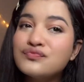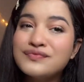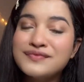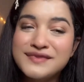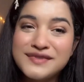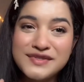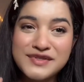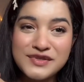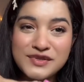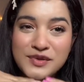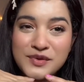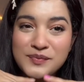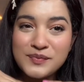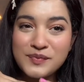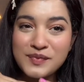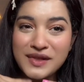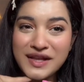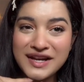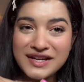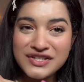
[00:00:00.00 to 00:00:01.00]
So
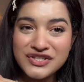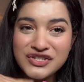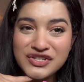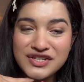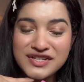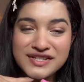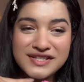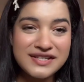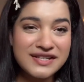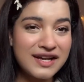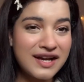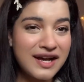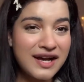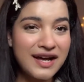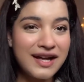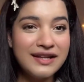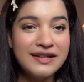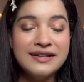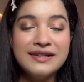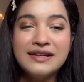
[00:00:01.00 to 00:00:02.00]
blush is
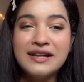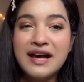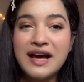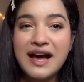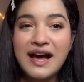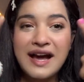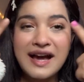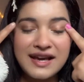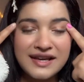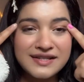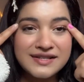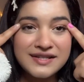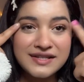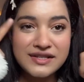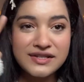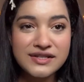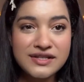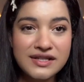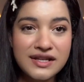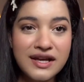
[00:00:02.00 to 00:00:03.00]
done, eyes
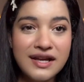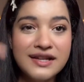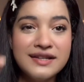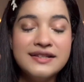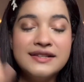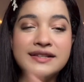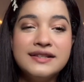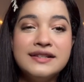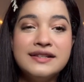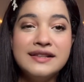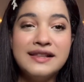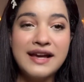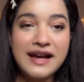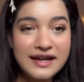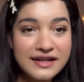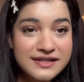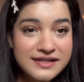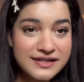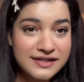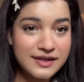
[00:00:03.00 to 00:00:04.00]
is done. The
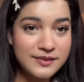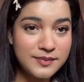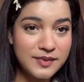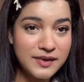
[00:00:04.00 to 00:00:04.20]
last step